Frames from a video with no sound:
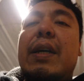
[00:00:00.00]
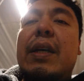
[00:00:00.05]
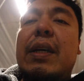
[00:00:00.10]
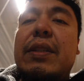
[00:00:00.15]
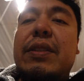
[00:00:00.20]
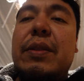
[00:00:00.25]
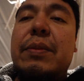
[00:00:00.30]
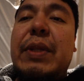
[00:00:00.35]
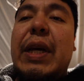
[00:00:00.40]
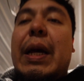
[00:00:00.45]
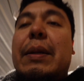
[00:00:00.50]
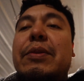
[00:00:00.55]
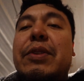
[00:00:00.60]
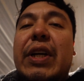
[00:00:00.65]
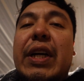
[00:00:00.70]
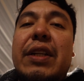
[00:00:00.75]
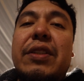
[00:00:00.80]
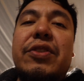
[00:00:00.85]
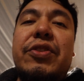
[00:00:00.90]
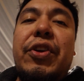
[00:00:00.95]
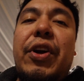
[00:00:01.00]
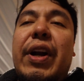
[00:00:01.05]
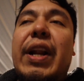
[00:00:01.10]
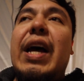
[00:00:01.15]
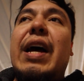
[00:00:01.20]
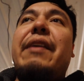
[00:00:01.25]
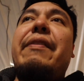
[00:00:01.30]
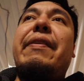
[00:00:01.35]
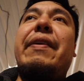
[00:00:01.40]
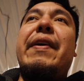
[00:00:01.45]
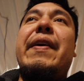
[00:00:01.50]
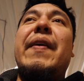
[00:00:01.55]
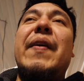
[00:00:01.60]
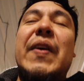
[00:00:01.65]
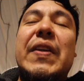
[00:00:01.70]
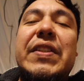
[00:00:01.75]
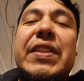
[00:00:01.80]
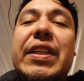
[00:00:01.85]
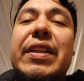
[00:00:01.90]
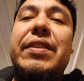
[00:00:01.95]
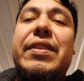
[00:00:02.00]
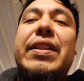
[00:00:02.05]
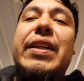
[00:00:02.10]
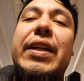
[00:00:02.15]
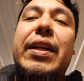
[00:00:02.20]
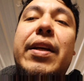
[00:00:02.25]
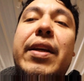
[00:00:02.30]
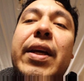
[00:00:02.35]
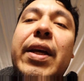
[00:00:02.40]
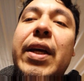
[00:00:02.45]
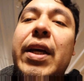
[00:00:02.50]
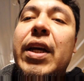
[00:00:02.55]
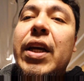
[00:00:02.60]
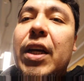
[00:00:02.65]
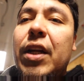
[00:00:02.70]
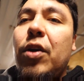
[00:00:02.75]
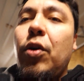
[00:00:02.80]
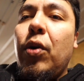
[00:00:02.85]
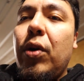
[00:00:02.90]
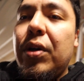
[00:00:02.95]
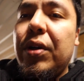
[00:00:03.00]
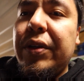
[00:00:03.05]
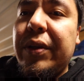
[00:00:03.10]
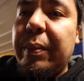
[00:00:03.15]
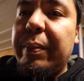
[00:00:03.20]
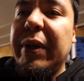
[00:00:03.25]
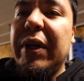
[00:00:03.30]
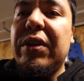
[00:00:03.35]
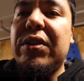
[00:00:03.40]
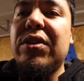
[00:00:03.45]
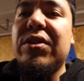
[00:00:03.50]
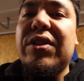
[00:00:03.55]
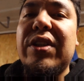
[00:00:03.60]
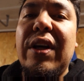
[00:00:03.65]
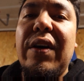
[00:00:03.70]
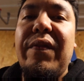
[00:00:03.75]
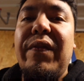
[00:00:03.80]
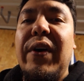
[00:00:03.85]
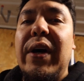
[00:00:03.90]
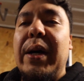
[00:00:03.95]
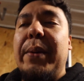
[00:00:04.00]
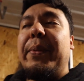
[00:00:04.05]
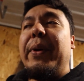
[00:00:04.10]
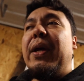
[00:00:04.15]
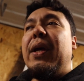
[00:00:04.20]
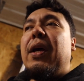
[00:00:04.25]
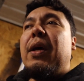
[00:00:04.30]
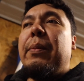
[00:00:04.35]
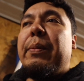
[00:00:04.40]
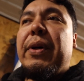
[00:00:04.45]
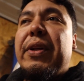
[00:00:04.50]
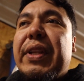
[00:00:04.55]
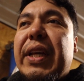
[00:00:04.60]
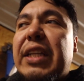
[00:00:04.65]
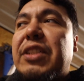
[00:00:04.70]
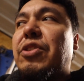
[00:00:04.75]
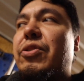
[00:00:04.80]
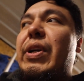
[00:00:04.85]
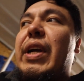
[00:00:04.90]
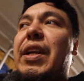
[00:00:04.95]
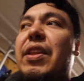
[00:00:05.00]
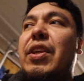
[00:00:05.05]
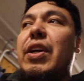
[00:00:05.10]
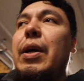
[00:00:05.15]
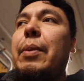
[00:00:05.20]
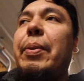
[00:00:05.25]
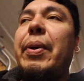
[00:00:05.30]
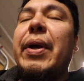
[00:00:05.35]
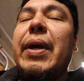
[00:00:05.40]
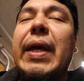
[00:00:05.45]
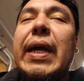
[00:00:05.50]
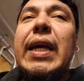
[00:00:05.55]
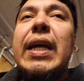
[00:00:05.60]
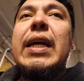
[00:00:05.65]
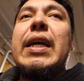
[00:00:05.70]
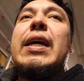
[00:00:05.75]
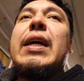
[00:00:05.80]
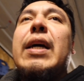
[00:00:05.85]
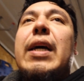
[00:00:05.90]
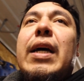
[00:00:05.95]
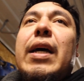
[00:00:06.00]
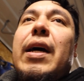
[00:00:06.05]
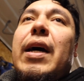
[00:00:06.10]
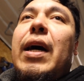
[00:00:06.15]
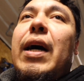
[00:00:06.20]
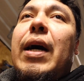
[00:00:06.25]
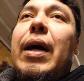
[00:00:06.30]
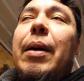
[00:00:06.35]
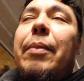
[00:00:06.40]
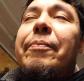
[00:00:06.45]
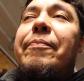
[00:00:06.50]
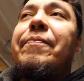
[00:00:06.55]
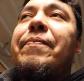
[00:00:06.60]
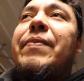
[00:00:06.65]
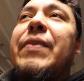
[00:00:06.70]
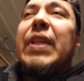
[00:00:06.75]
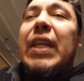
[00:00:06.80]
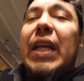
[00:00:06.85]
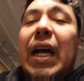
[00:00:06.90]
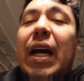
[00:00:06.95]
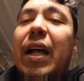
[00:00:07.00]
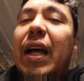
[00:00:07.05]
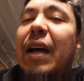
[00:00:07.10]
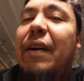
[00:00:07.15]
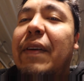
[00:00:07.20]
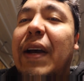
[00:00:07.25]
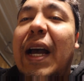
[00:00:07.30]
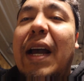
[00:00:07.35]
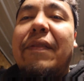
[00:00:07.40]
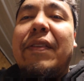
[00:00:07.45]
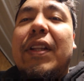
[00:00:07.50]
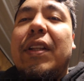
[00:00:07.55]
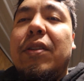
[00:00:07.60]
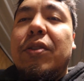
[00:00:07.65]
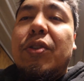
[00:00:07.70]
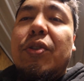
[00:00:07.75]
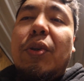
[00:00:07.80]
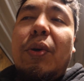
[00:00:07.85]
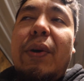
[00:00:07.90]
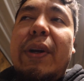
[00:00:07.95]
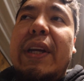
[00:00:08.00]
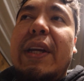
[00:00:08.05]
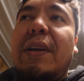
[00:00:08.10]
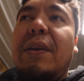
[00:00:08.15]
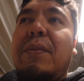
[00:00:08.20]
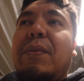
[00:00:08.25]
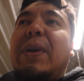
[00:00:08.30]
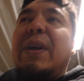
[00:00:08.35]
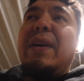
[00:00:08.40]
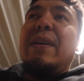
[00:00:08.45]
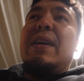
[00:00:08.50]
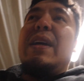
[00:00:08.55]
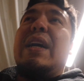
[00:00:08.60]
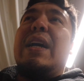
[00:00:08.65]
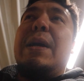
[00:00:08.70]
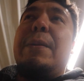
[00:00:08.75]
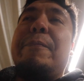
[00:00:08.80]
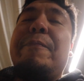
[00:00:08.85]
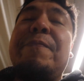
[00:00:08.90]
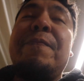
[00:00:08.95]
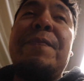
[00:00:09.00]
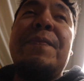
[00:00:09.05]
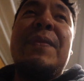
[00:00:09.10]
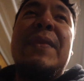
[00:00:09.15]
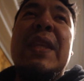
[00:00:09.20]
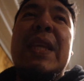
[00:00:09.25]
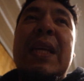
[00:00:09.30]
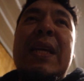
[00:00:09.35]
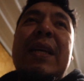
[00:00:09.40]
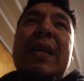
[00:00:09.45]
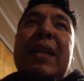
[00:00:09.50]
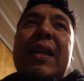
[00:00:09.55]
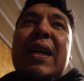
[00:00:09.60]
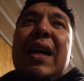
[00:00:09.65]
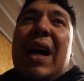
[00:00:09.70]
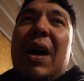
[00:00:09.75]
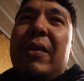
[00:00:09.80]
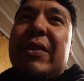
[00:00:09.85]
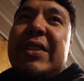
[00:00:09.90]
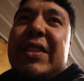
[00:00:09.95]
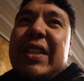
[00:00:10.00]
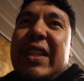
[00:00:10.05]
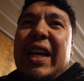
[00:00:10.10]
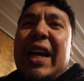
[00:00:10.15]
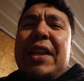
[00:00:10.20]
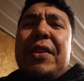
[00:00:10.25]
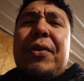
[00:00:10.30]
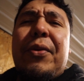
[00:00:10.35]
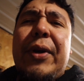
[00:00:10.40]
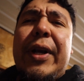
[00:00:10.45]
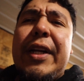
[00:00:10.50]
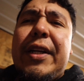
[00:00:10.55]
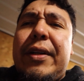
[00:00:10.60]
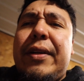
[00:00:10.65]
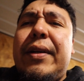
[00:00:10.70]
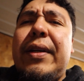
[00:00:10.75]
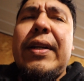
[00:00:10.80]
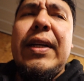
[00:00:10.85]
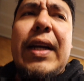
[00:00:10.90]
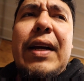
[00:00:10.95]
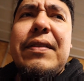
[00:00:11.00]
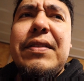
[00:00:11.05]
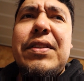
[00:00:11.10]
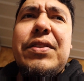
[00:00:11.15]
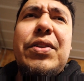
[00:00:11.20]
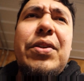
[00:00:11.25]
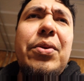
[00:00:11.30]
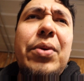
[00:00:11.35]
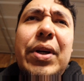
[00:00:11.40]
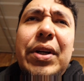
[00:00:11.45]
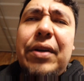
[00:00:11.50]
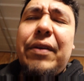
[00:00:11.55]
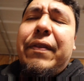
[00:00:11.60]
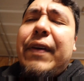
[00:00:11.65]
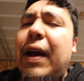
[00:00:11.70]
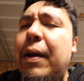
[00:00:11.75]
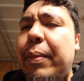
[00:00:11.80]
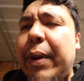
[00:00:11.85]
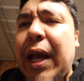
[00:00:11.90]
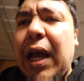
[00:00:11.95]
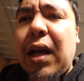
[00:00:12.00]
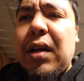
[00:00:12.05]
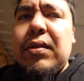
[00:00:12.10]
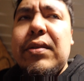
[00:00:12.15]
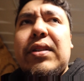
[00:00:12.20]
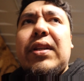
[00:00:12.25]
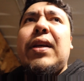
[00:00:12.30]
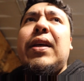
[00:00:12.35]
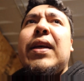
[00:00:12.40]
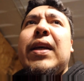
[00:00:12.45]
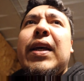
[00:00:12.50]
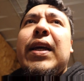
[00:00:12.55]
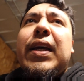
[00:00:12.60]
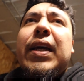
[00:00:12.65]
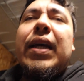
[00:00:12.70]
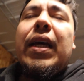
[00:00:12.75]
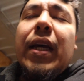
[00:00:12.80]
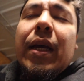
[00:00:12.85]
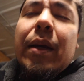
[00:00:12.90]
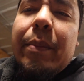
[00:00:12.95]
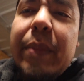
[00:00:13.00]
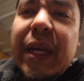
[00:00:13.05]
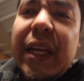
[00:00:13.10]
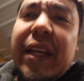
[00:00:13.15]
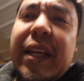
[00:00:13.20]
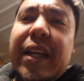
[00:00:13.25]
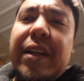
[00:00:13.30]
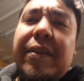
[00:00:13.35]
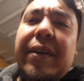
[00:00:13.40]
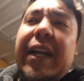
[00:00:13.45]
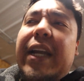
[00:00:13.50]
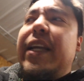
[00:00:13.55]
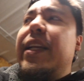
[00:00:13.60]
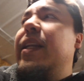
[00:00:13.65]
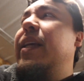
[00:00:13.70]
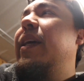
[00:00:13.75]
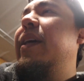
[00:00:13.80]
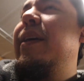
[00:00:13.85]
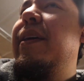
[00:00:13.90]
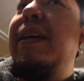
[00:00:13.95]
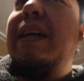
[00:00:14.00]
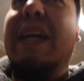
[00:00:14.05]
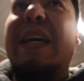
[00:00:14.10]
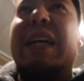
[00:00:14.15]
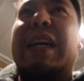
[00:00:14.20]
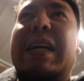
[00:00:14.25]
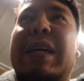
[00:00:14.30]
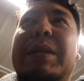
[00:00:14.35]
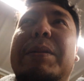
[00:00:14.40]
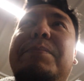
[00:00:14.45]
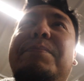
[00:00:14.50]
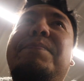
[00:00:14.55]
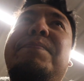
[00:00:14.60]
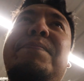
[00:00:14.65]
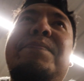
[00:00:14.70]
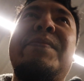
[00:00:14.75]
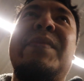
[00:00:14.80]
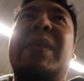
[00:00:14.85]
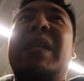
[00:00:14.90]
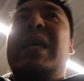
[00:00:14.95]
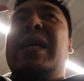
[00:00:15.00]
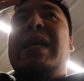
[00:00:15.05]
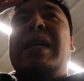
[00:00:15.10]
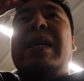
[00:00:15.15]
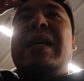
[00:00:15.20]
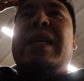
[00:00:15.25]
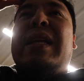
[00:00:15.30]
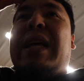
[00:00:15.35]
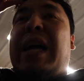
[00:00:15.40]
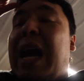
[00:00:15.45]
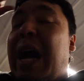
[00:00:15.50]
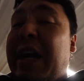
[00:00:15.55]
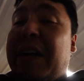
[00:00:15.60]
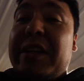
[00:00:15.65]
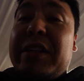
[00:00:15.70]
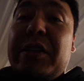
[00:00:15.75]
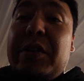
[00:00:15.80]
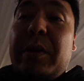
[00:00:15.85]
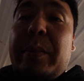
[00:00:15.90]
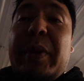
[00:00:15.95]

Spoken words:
sometimes you got to start off assisted in order to build yourself up, build that strength up. I have a little story here where I was a 9th grader. I was 205 pounds, big kid, right? I couldn't do a